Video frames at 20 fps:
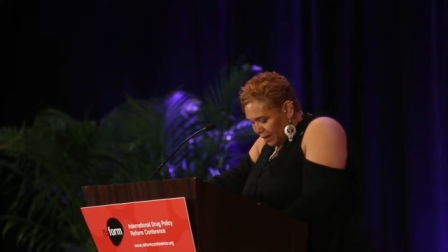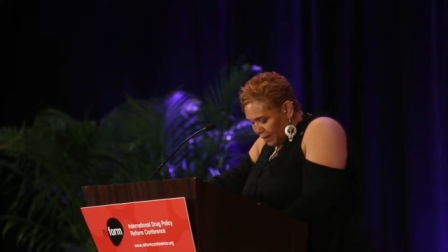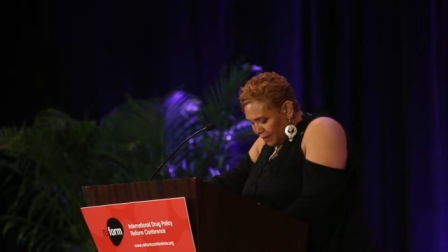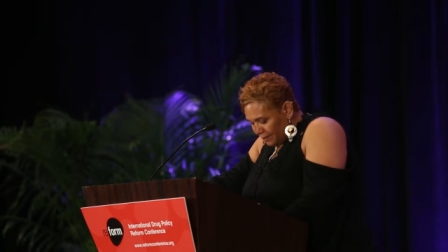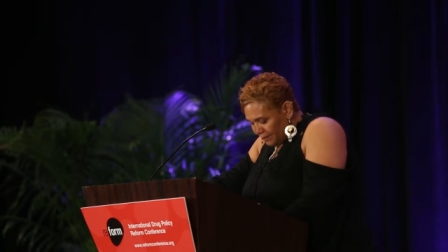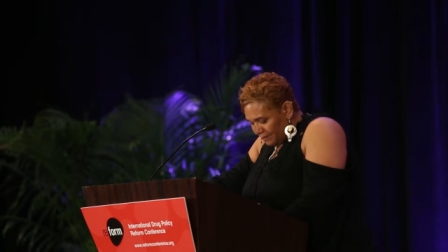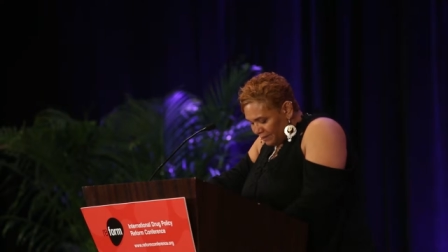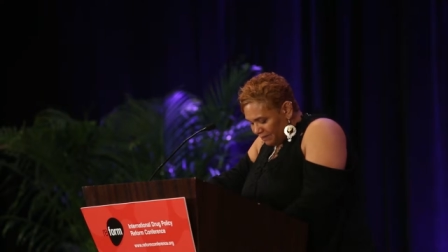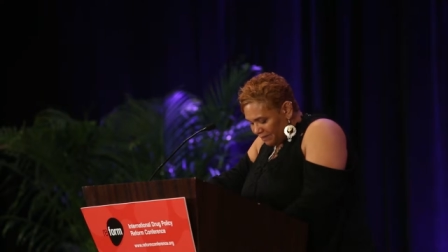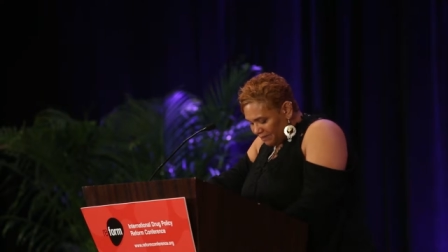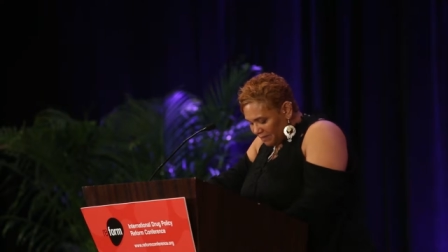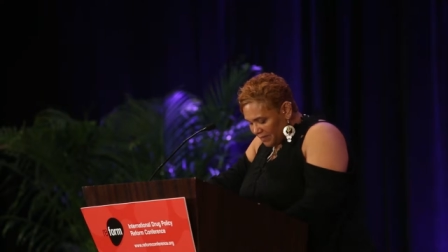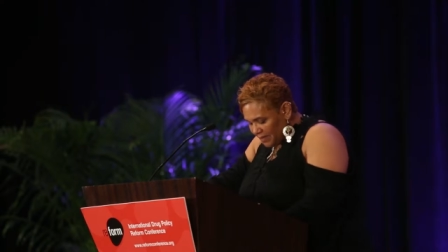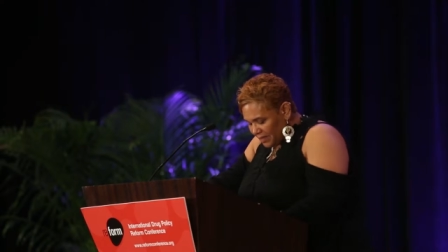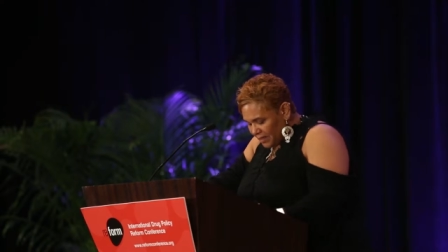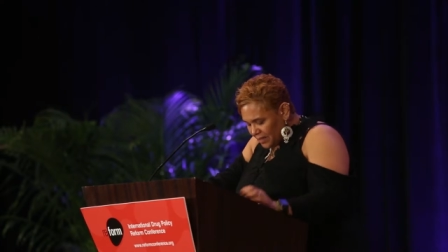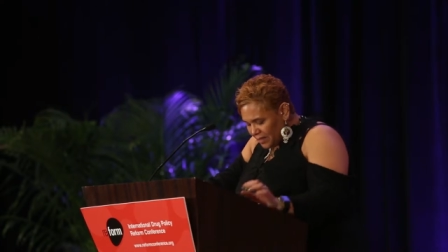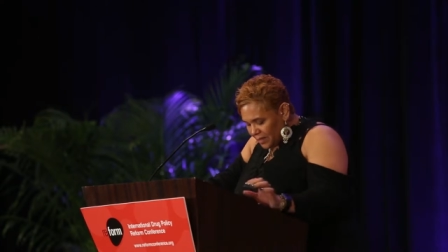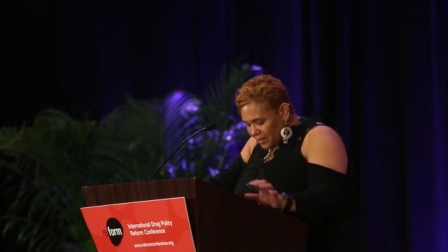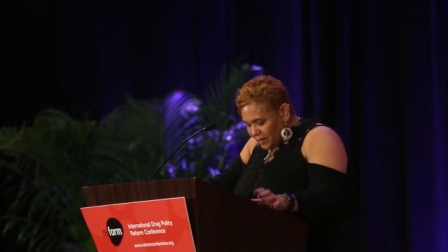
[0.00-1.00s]
Um,
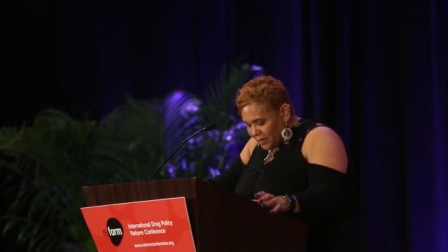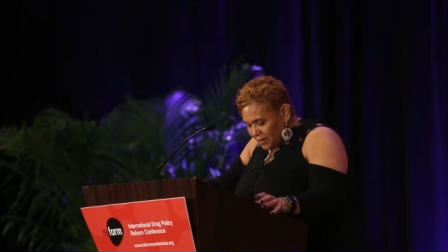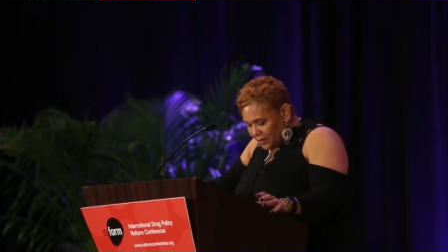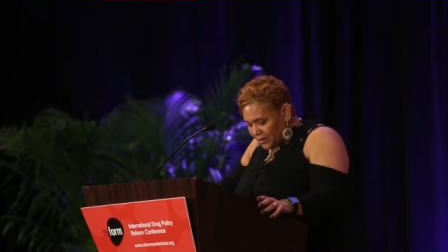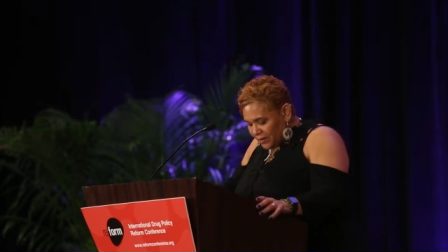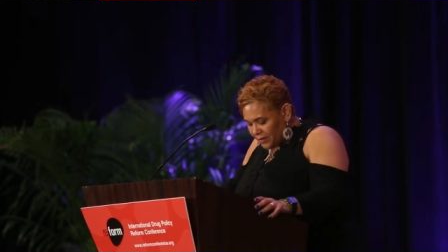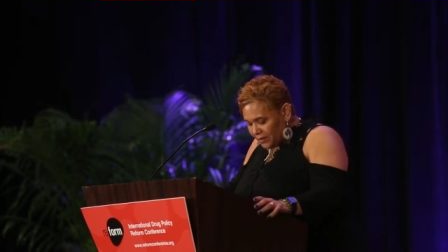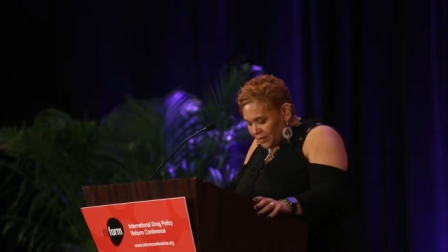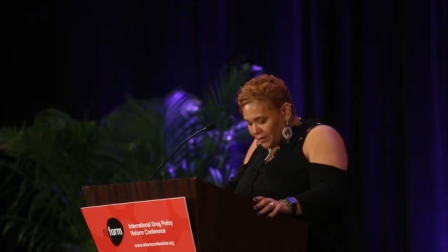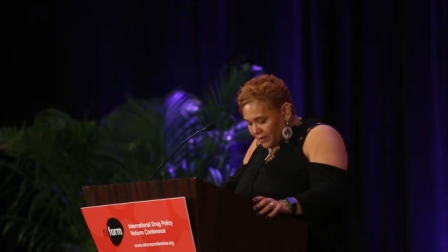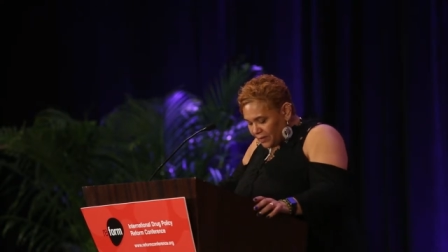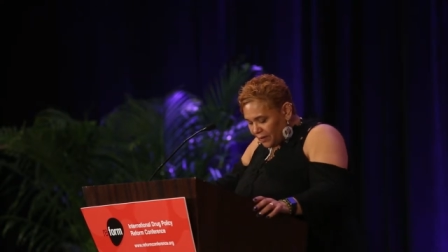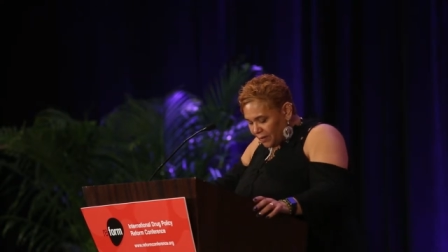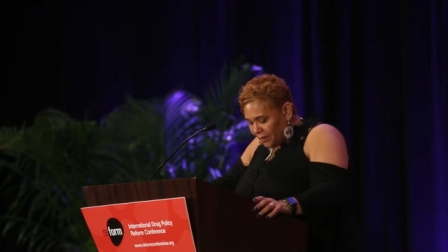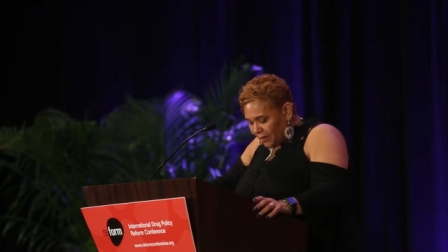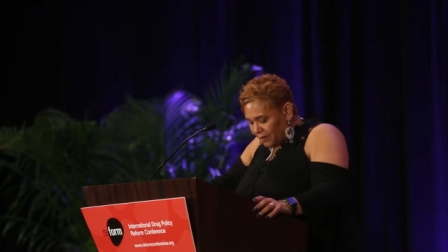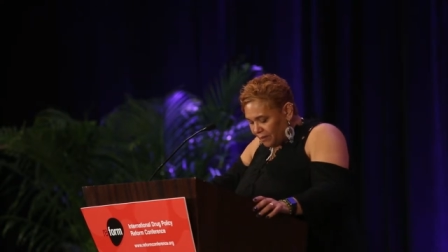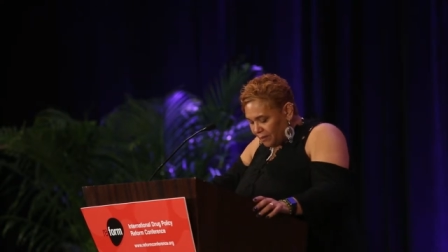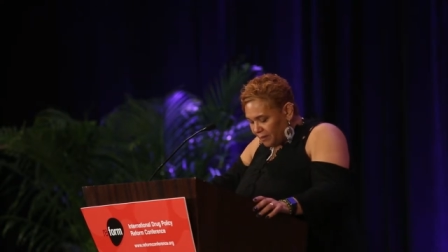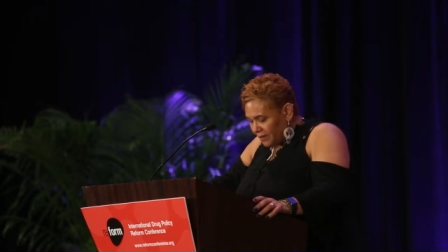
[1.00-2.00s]

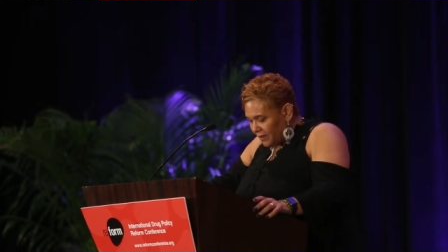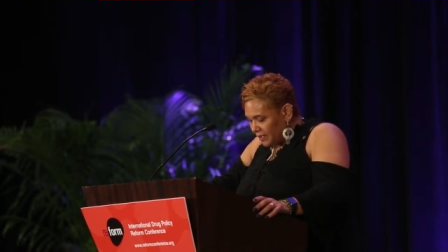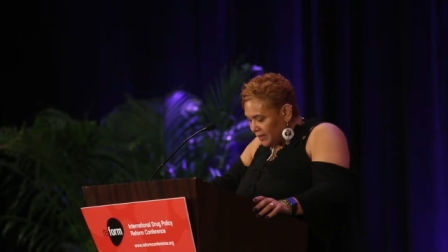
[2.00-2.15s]
the